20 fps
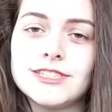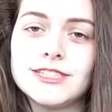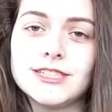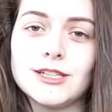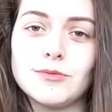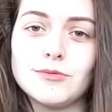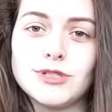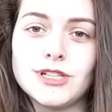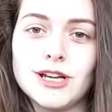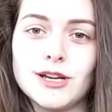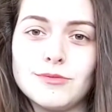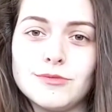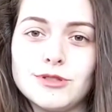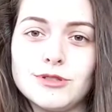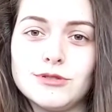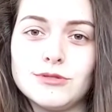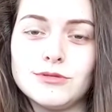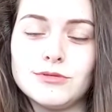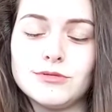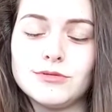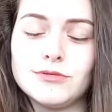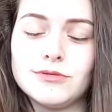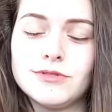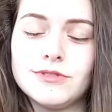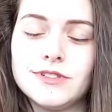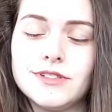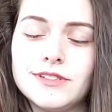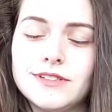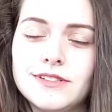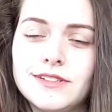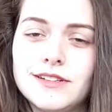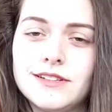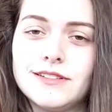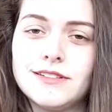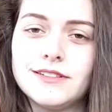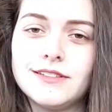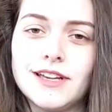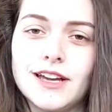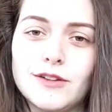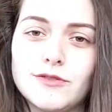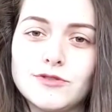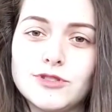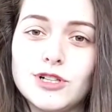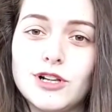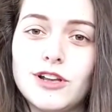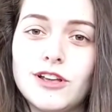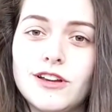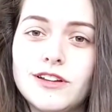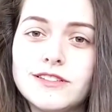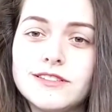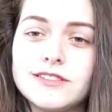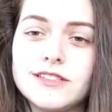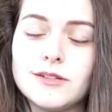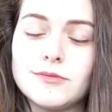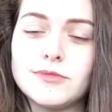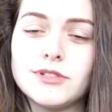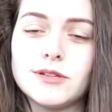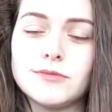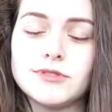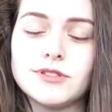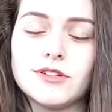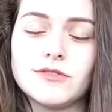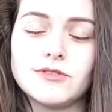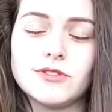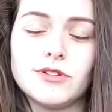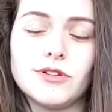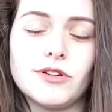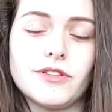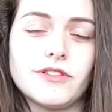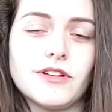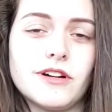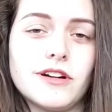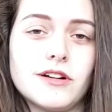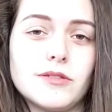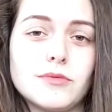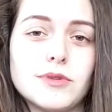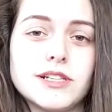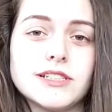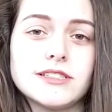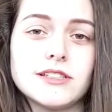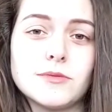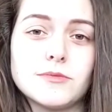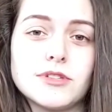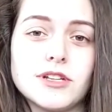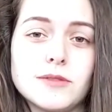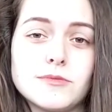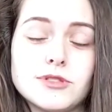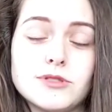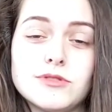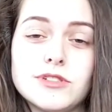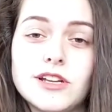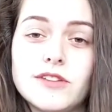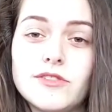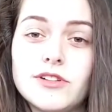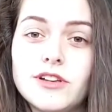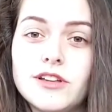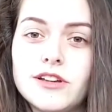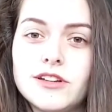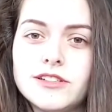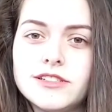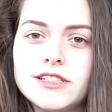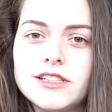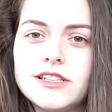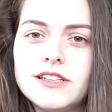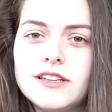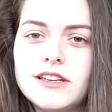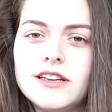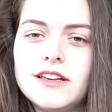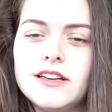sometimes you have to learn, sometimes you have to learn the hard way, sometimes you never learn.